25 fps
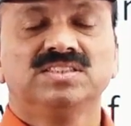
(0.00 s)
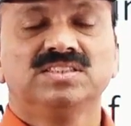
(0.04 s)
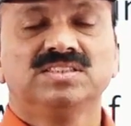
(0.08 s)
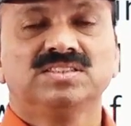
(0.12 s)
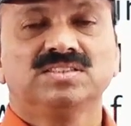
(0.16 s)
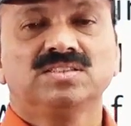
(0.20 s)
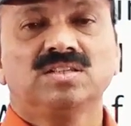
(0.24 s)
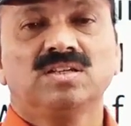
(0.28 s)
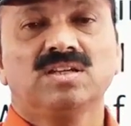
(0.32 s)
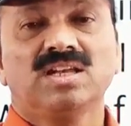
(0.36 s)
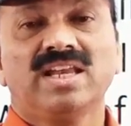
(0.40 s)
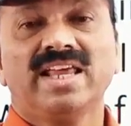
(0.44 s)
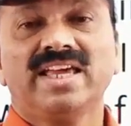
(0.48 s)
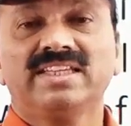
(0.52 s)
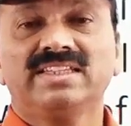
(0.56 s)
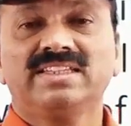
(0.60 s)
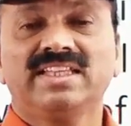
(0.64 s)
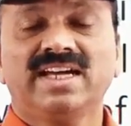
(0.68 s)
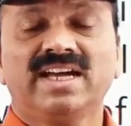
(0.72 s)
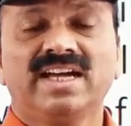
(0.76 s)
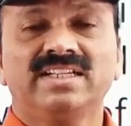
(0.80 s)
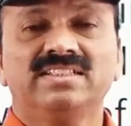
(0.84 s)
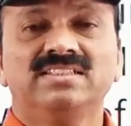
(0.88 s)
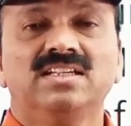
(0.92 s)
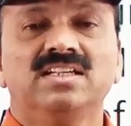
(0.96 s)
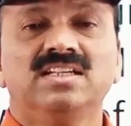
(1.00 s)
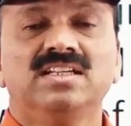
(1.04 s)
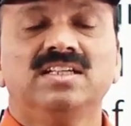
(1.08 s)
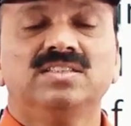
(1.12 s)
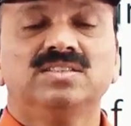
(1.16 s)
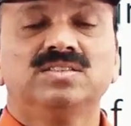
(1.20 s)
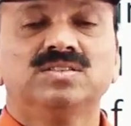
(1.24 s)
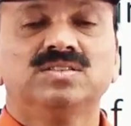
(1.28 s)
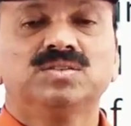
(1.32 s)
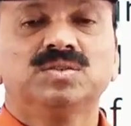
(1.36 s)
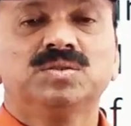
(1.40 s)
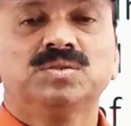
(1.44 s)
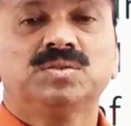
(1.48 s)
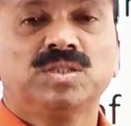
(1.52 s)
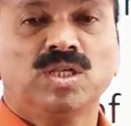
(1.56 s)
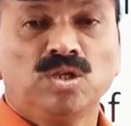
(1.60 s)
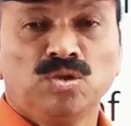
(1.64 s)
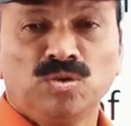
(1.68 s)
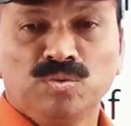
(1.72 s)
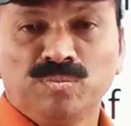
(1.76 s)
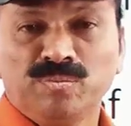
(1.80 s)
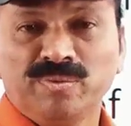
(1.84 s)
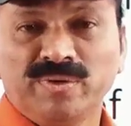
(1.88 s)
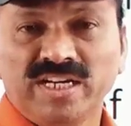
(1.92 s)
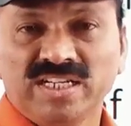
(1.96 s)
So like that, so
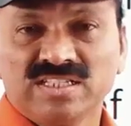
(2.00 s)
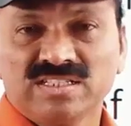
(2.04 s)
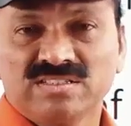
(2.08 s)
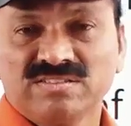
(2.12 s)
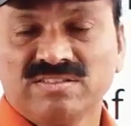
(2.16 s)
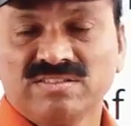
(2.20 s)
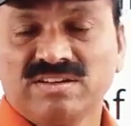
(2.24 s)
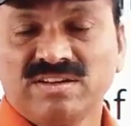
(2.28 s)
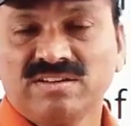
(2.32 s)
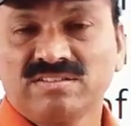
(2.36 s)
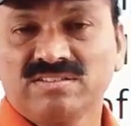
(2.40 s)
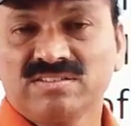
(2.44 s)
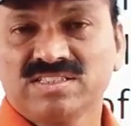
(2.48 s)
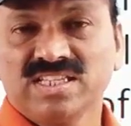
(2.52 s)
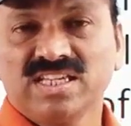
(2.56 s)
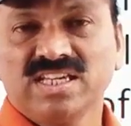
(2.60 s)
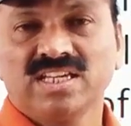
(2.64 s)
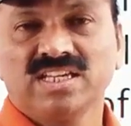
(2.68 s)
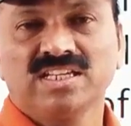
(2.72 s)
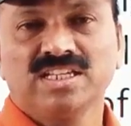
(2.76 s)
Telugu poets we have to see,